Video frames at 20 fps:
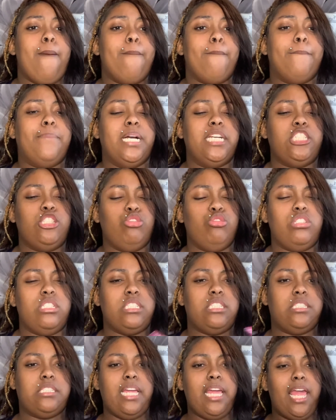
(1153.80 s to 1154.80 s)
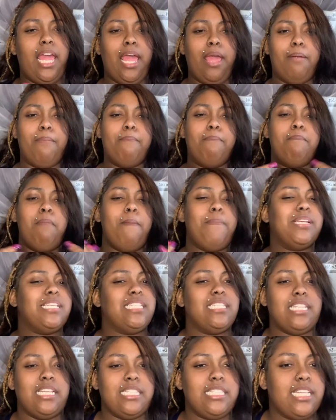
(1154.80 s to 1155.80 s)
but you just said
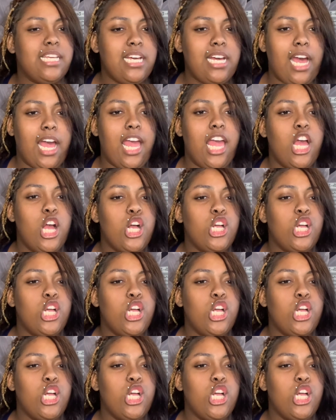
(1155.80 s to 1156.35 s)
it's good.